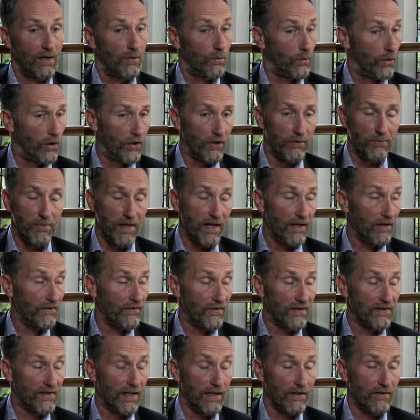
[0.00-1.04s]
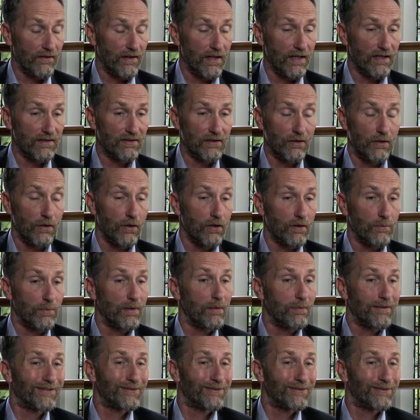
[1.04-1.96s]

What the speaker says: Word of mouth is out there, so a lot of people